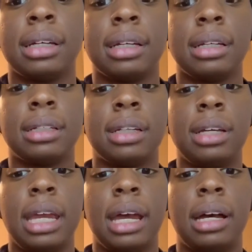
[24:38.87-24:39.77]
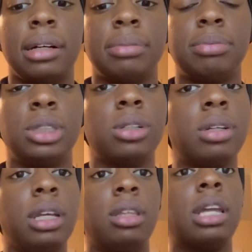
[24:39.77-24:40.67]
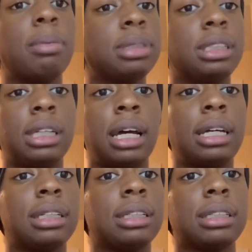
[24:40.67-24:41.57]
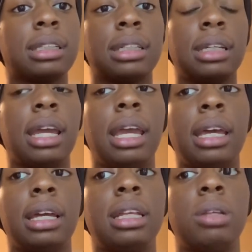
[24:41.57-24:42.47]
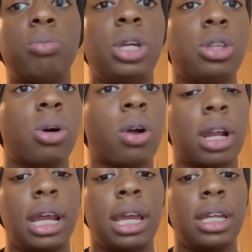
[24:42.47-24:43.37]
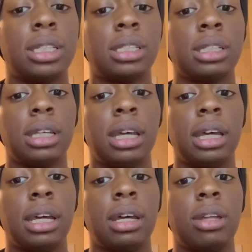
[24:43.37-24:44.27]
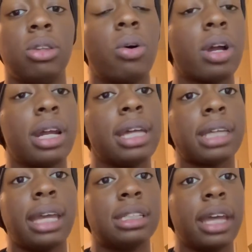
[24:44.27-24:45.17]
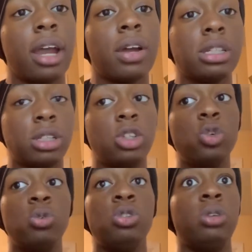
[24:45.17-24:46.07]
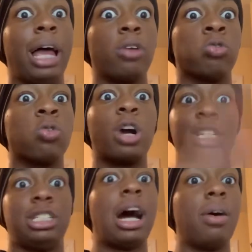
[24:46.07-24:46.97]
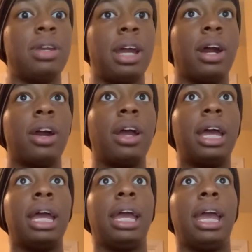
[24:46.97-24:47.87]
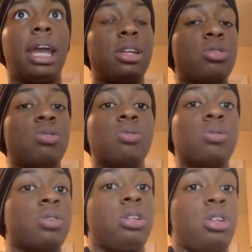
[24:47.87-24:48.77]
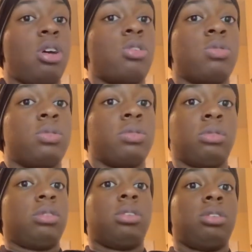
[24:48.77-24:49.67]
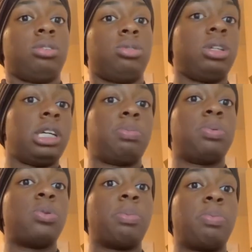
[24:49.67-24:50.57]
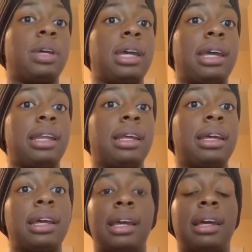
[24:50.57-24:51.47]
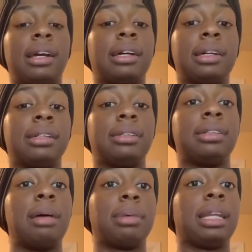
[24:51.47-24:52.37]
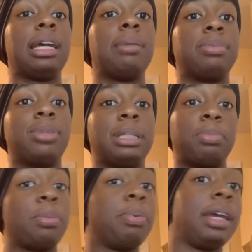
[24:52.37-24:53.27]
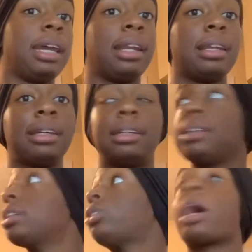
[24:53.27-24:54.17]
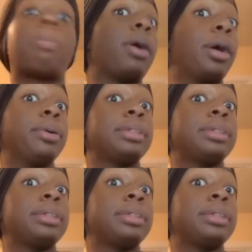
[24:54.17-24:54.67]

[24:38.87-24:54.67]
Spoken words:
So yeah, you're gonna need thumbs to chest, and we need throw grenades. Throwing grenades ain't scary. It's just you like rushed out there, and you know, twist, pull the pin, thumb clip, twist, pull the pin, strike pose,